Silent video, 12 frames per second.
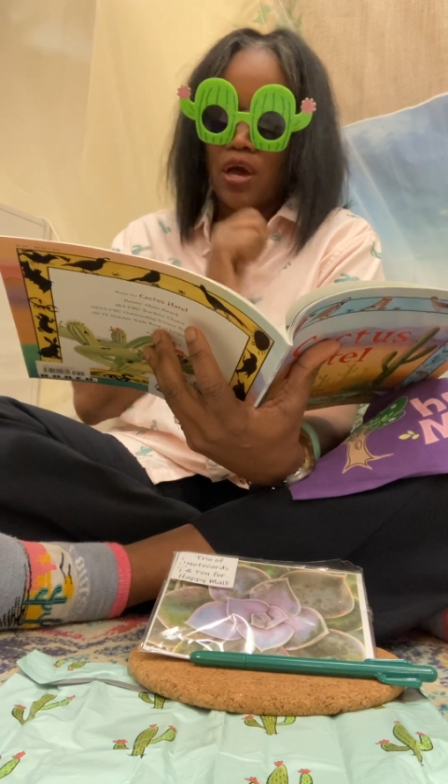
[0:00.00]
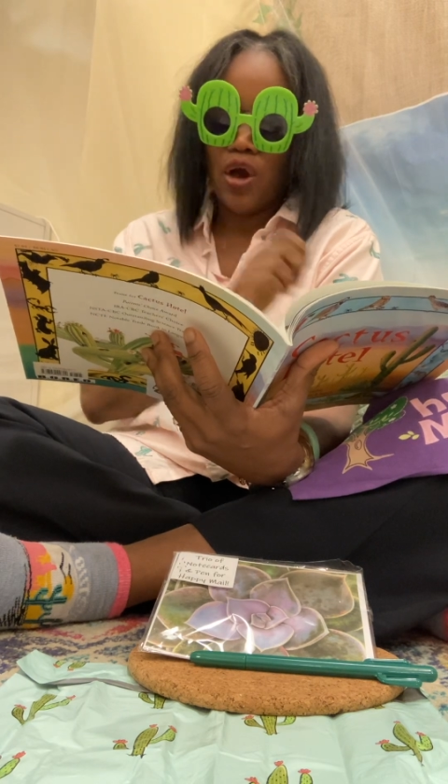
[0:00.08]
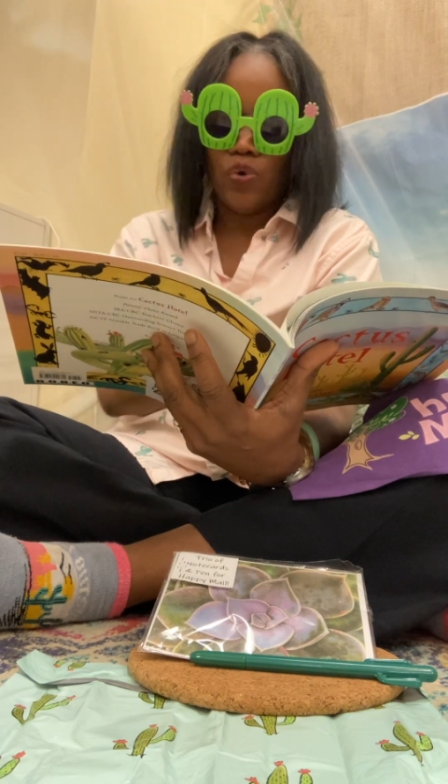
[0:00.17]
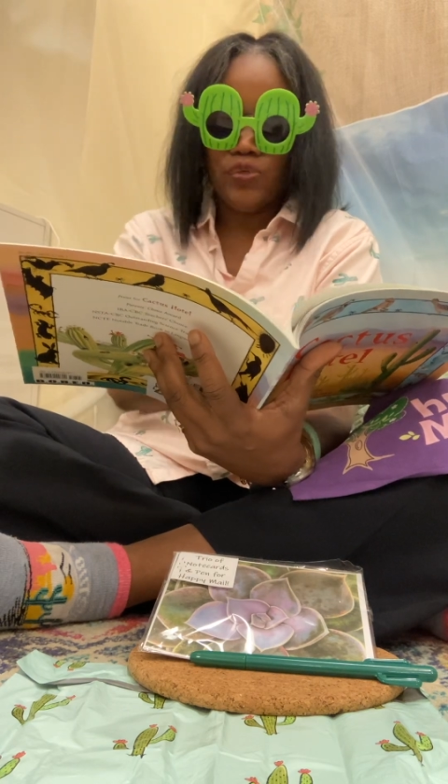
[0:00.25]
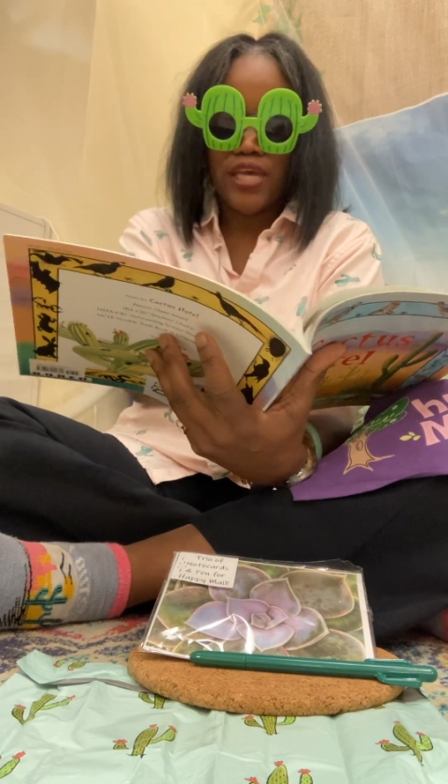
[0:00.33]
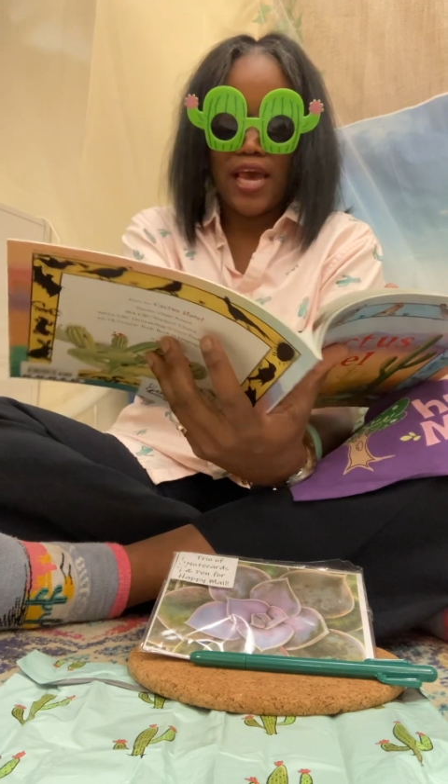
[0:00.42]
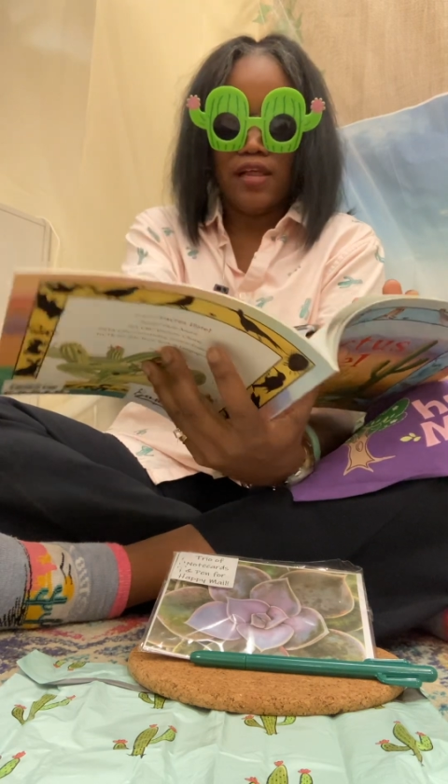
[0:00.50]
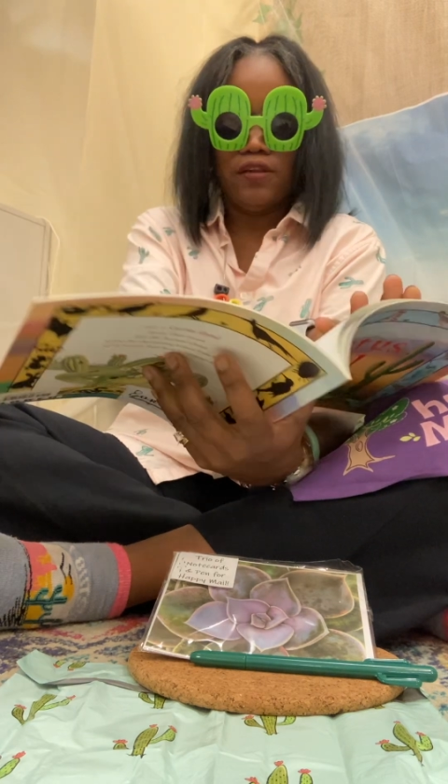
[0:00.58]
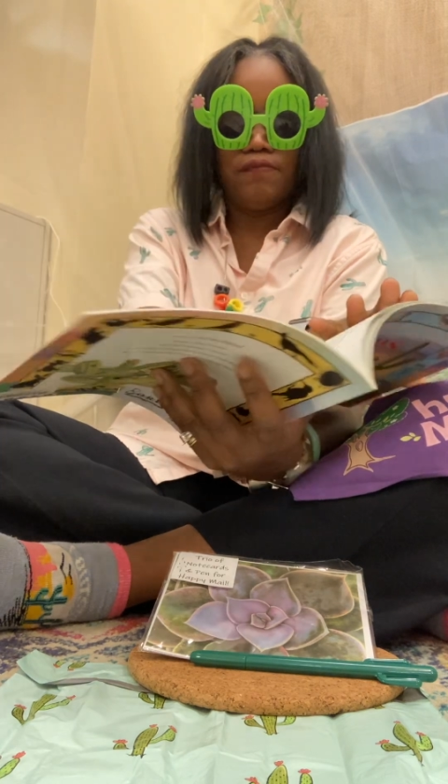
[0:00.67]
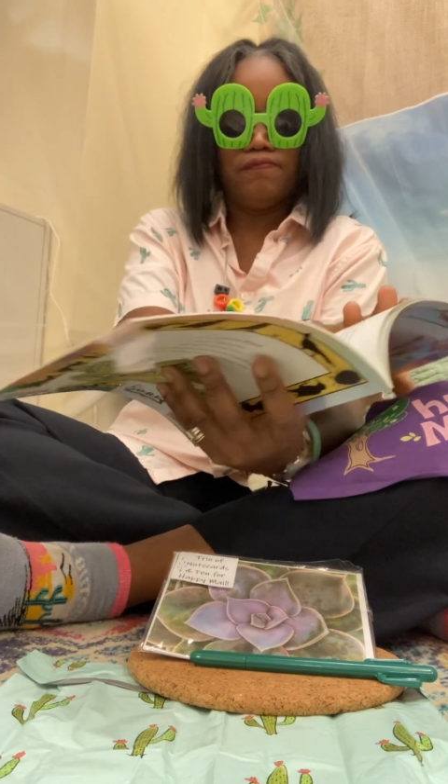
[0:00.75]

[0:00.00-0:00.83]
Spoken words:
hotel.